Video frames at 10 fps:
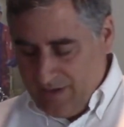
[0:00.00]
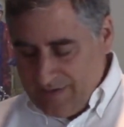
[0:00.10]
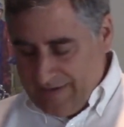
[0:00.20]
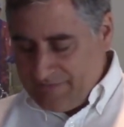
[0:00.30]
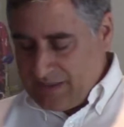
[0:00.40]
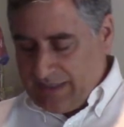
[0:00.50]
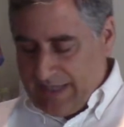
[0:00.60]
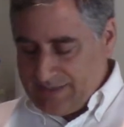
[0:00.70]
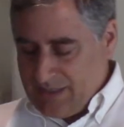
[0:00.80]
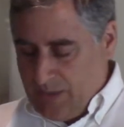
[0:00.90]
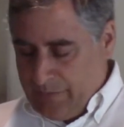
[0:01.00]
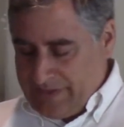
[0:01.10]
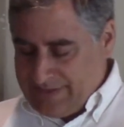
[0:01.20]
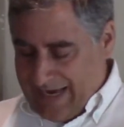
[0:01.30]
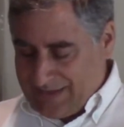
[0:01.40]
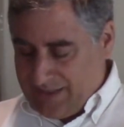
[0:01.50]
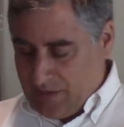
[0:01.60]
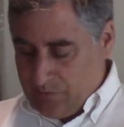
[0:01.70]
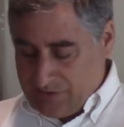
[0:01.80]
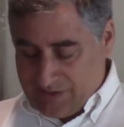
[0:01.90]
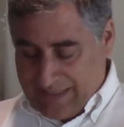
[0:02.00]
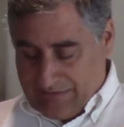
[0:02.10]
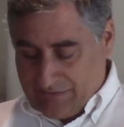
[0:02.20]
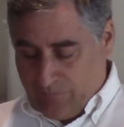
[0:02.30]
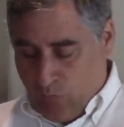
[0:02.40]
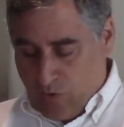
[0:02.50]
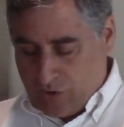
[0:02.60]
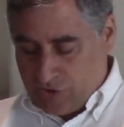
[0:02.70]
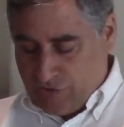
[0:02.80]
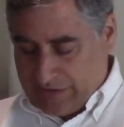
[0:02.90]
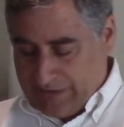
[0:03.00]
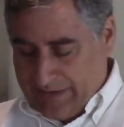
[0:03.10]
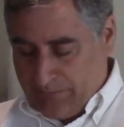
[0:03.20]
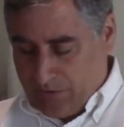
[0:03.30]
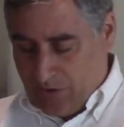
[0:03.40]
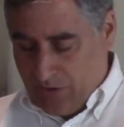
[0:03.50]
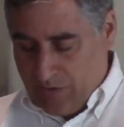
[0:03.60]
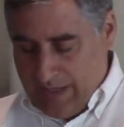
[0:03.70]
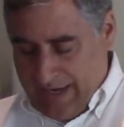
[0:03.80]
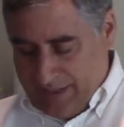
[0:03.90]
Nevertheless, we sat there with the sound of water trickling below